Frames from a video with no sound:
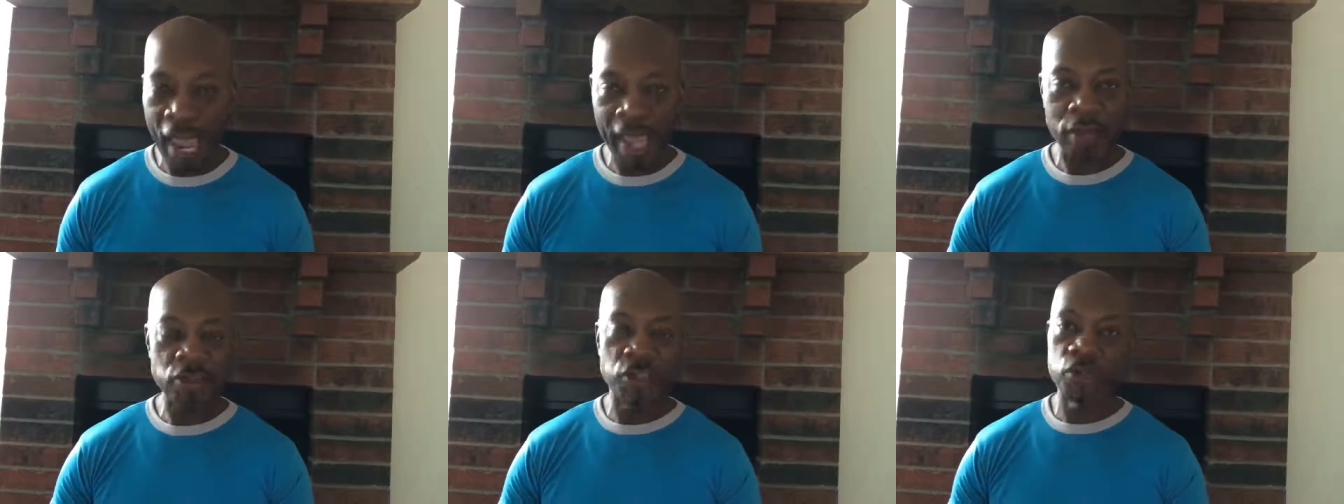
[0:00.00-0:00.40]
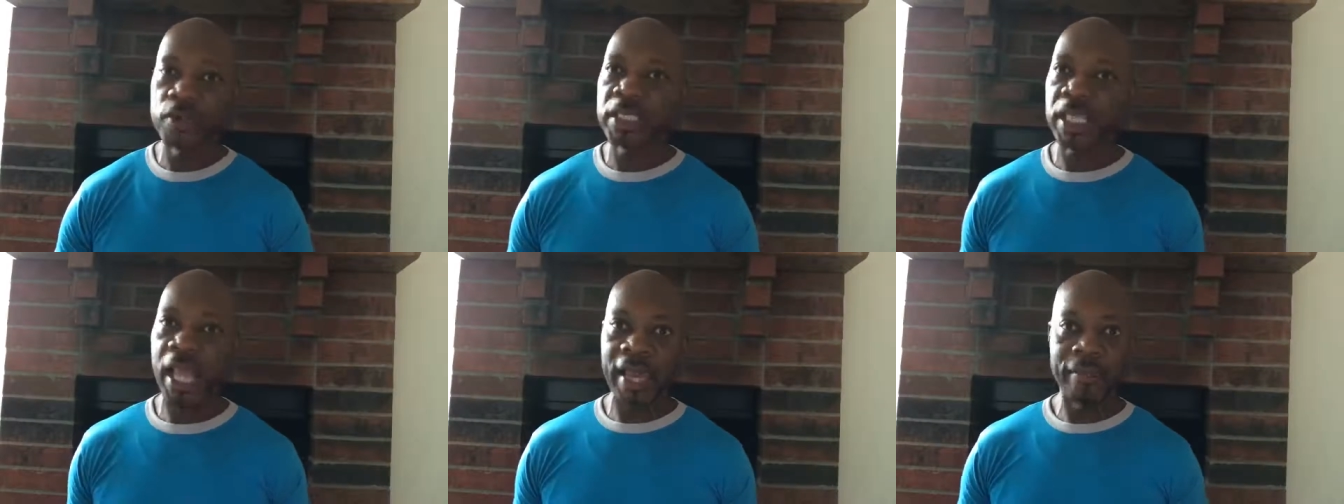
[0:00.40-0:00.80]
around you.
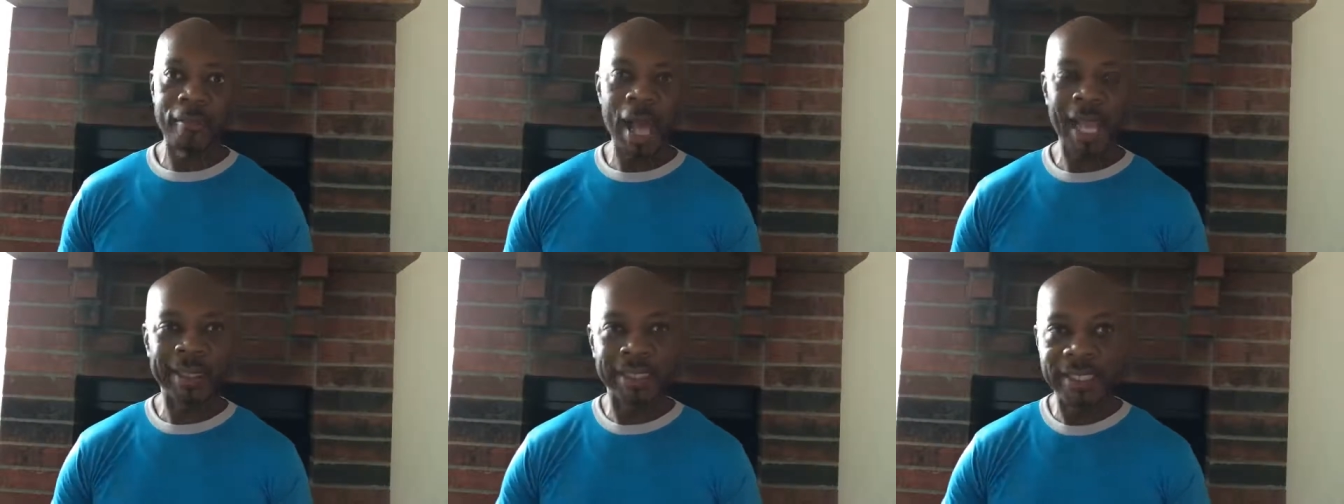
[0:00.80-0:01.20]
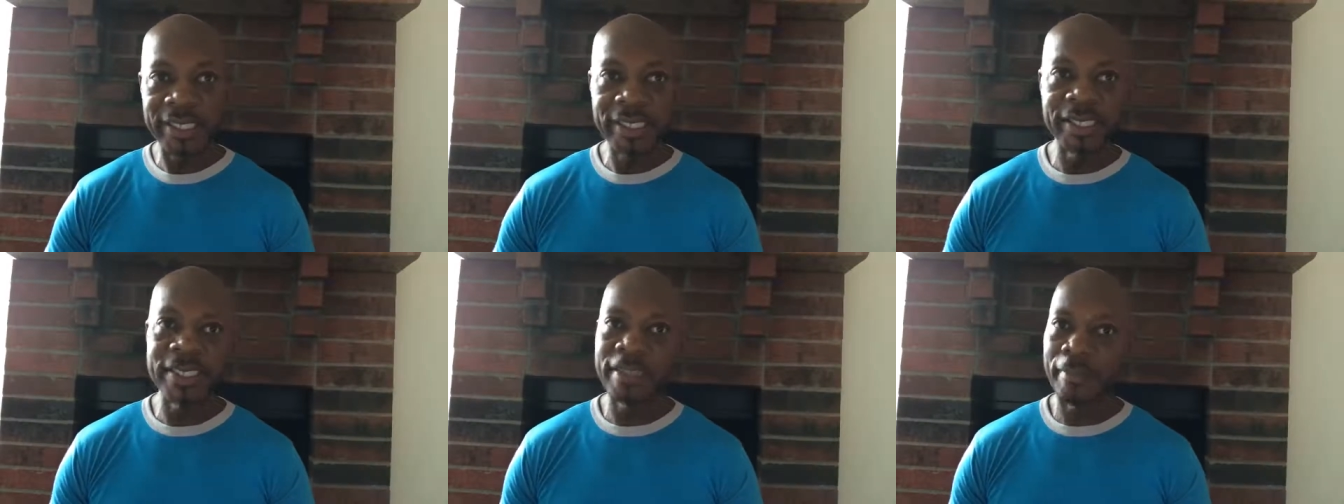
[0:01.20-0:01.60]
It's like my
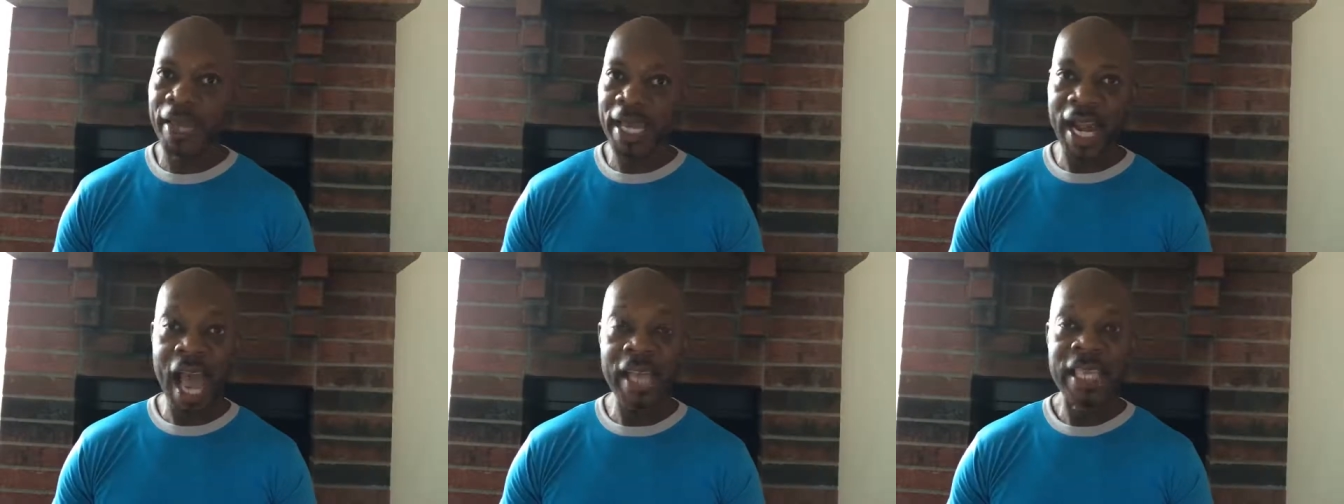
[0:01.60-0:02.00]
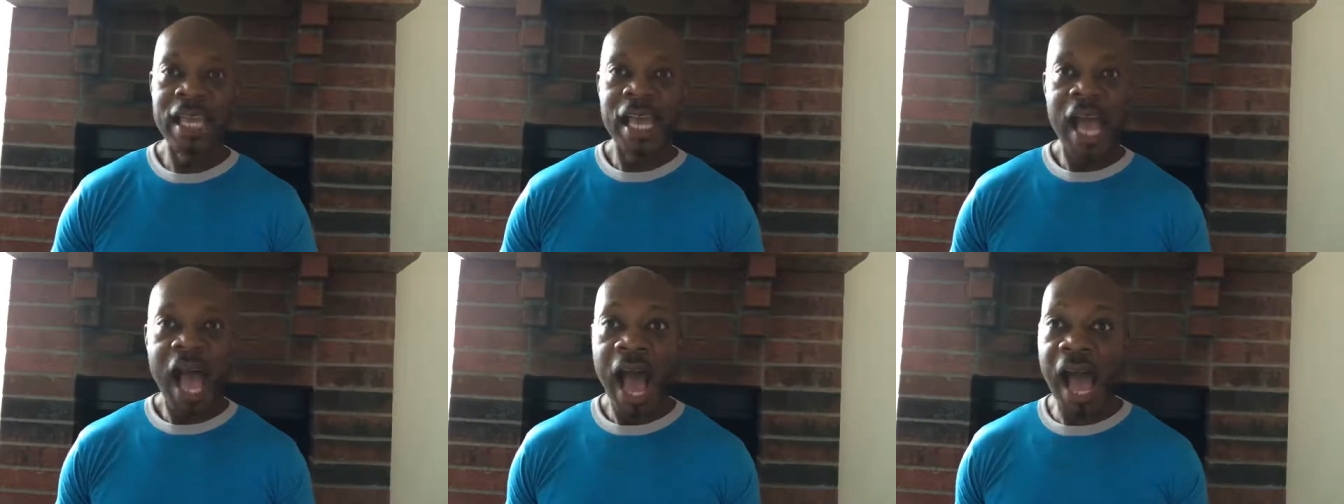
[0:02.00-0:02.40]
goodness, man. I,
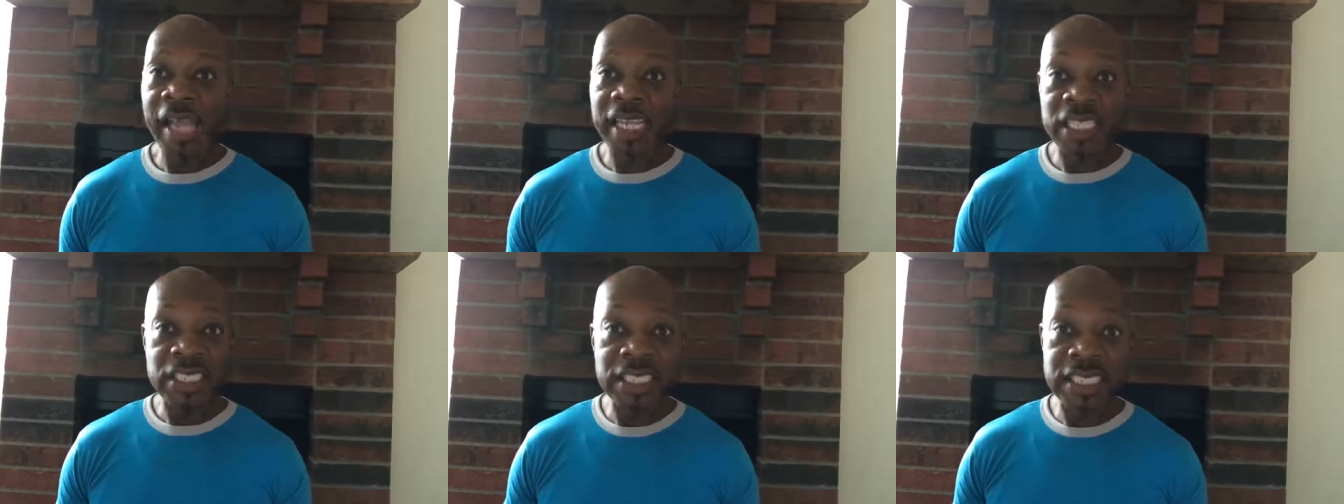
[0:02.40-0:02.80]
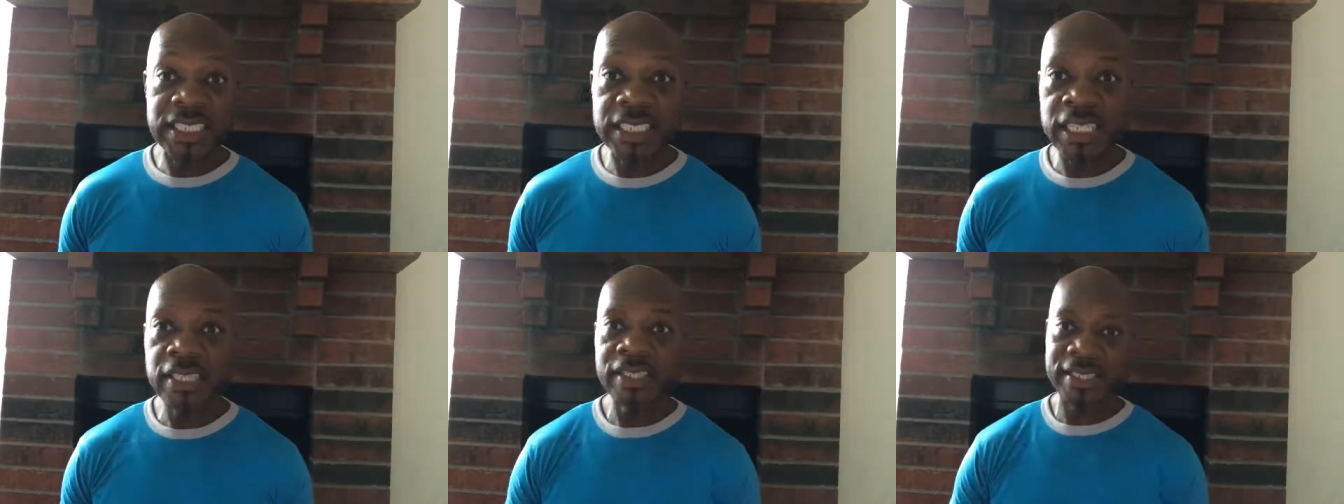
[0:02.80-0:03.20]
I can
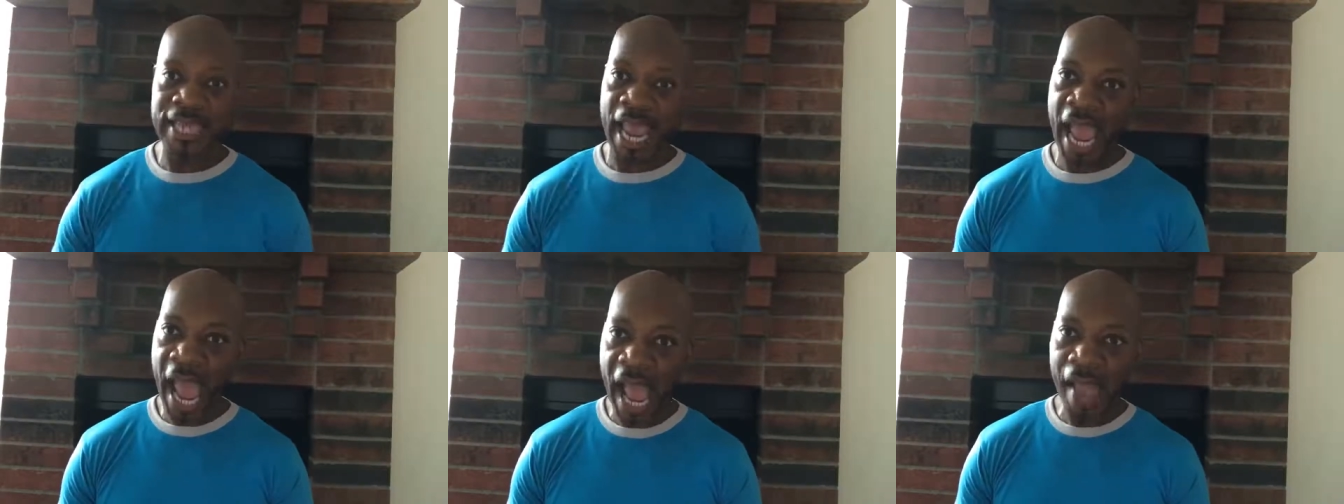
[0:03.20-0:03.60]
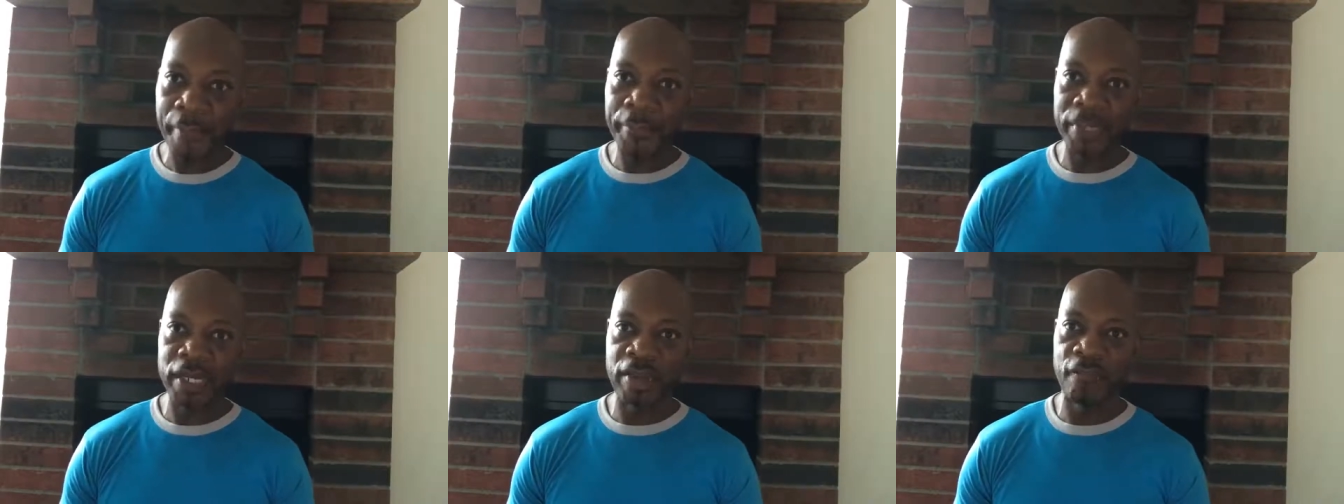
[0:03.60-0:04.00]
see this
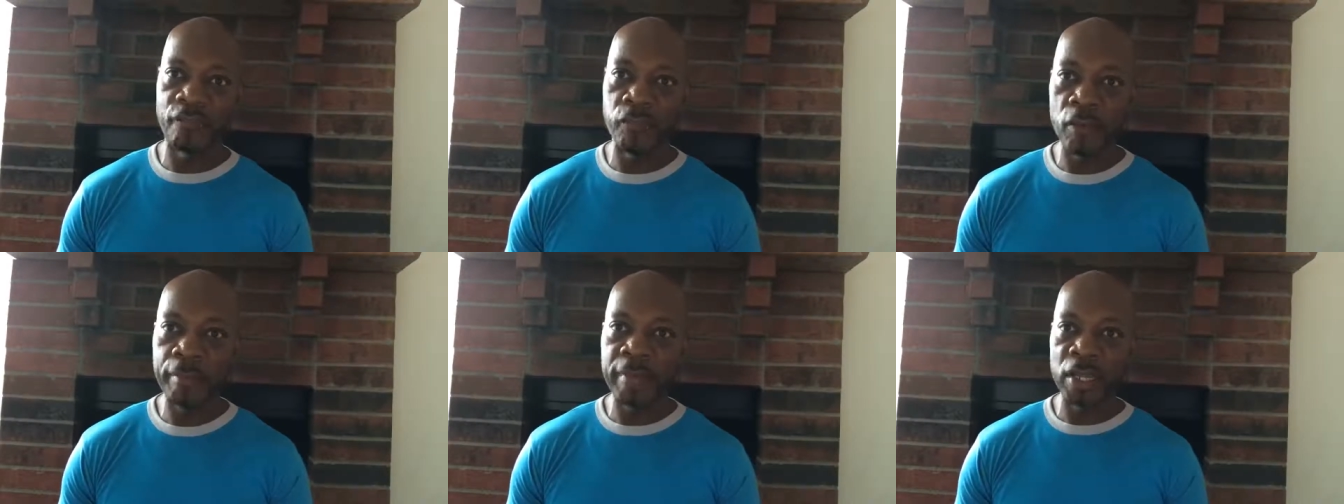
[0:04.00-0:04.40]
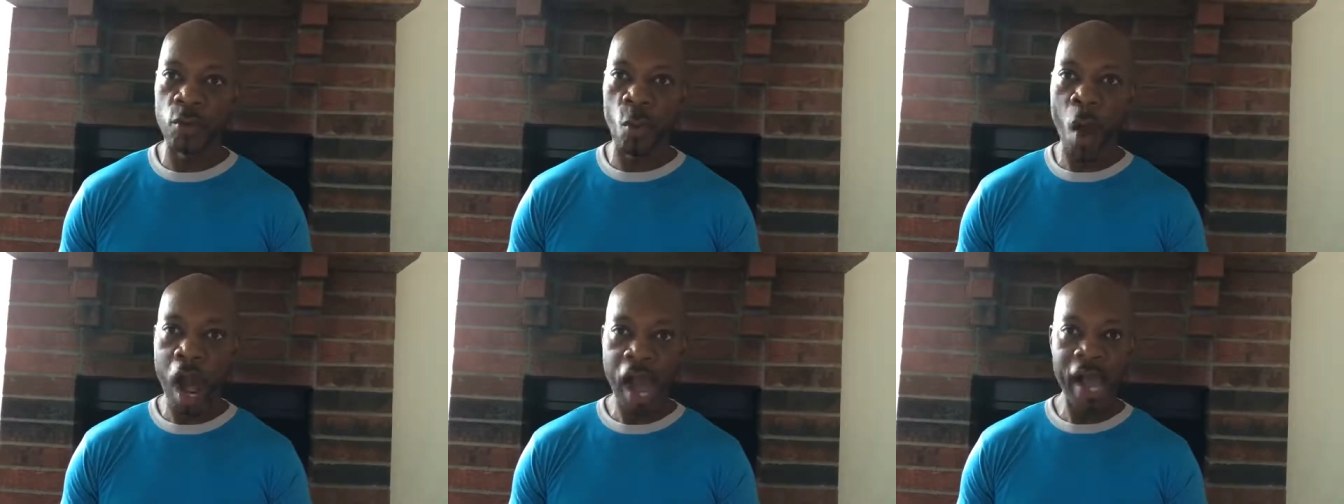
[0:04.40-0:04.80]
happening for me.
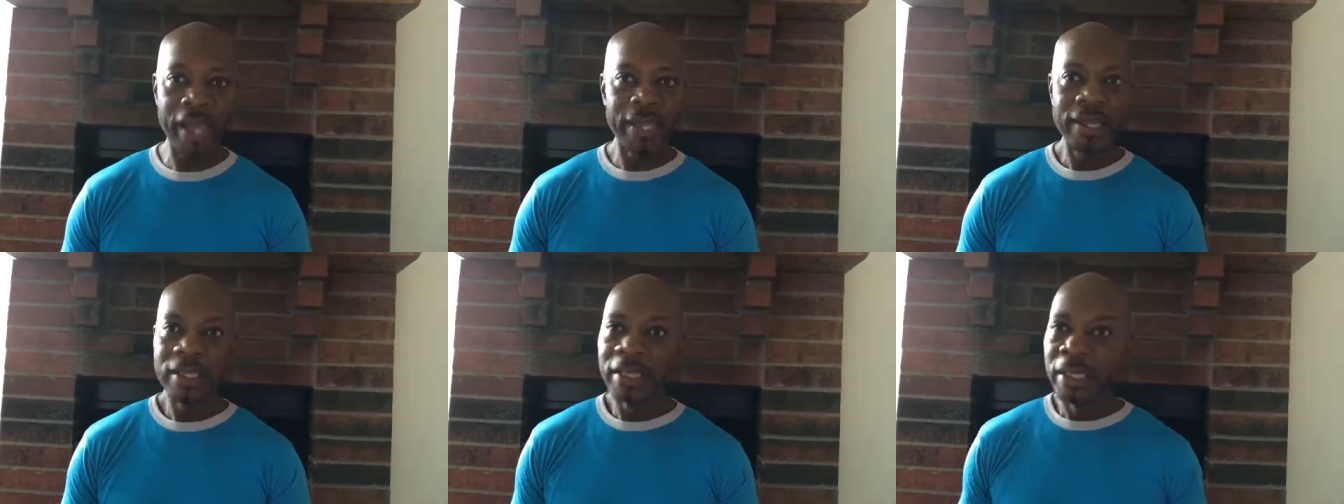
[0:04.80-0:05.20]
Why?